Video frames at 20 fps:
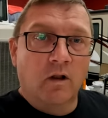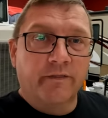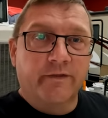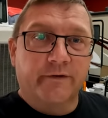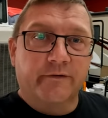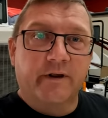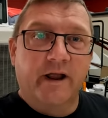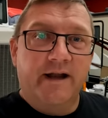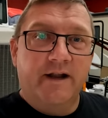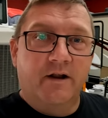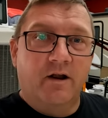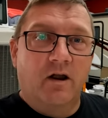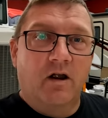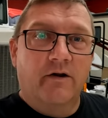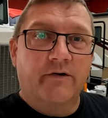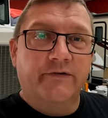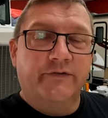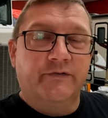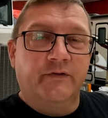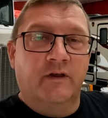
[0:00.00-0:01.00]
the credit
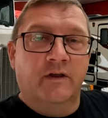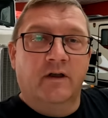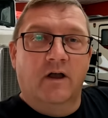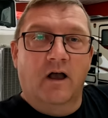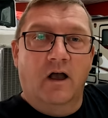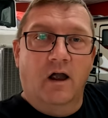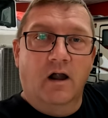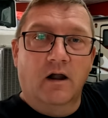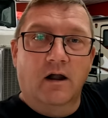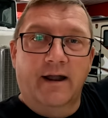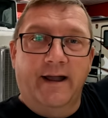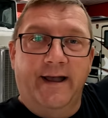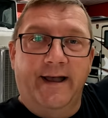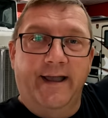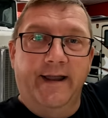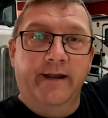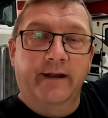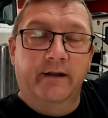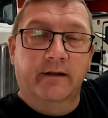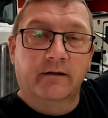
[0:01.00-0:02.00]
cards are
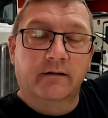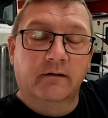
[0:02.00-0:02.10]
high.